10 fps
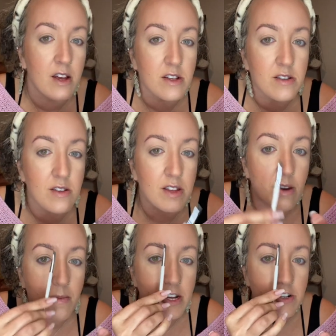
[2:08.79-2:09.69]
So then to
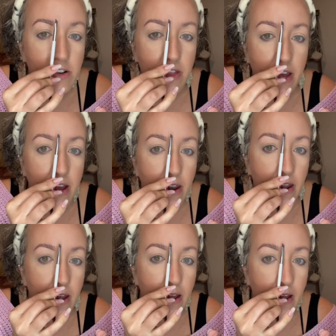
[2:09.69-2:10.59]
measure that,
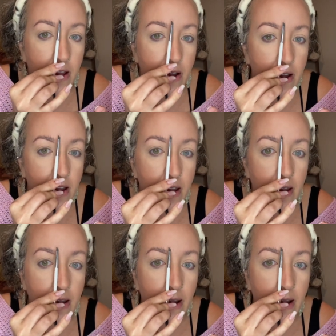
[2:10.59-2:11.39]
okay,